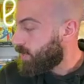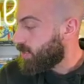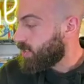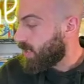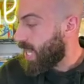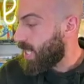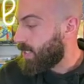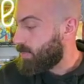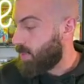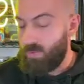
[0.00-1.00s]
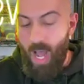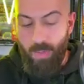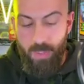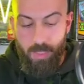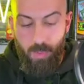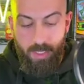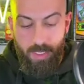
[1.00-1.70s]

there's a lot of people involved with this one,